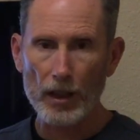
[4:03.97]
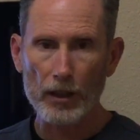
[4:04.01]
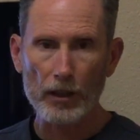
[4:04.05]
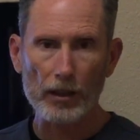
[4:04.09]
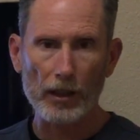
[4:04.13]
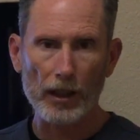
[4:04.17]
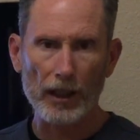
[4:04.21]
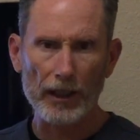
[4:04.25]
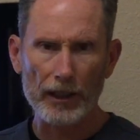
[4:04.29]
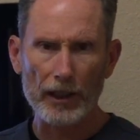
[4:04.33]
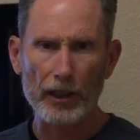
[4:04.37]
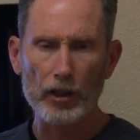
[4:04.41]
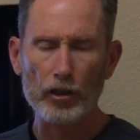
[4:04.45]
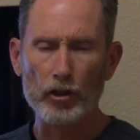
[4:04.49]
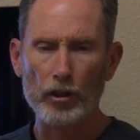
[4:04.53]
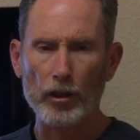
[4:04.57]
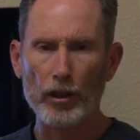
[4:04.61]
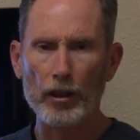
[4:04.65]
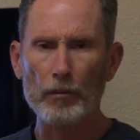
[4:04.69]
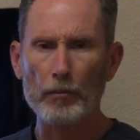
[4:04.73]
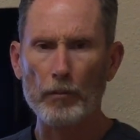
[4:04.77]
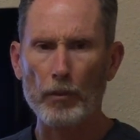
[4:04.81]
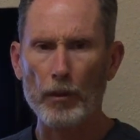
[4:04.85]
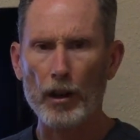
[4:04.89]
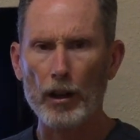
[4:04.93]

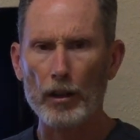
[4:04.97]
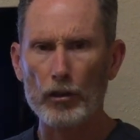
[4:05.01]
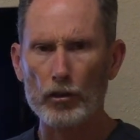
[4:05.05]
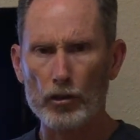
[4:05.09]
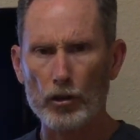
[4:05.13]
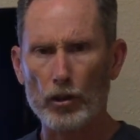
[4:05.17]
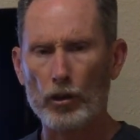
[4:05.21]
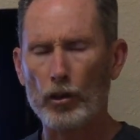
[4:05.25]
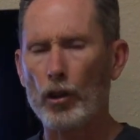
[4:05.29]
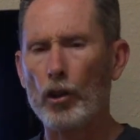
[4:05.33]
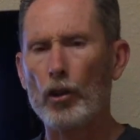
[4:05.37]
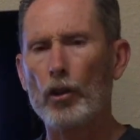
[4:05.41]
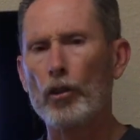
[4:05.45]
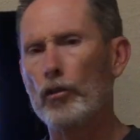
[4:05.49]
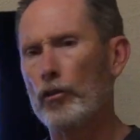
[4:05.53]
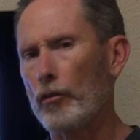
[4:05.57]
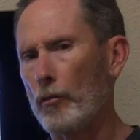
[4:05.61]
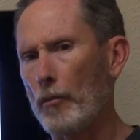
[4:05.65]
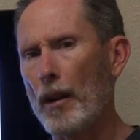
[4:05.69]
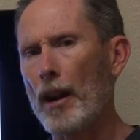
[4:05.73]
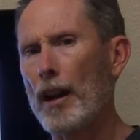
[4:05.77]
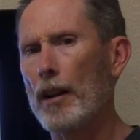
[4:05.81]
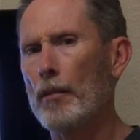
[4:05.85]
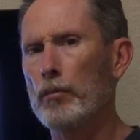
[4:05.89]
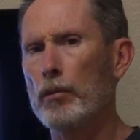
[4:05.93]
Glycation end products are caused
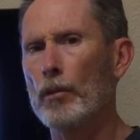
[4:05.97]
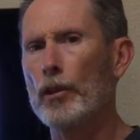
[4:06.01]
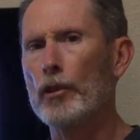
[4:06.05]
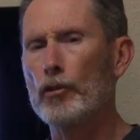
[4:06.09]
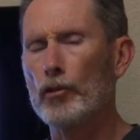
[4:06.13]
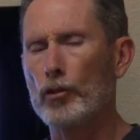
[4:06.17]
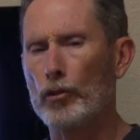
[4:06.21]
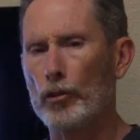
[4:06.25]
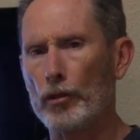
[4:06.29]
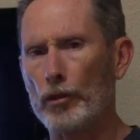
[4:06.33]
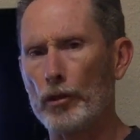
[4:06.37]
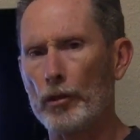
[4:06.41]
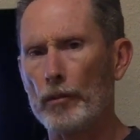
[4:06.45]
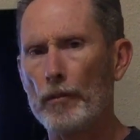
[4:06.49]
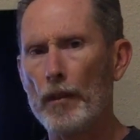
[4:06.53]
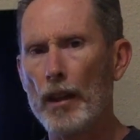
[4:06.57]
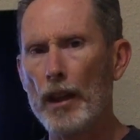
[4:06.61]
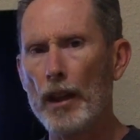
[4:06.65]
from high blood sugar.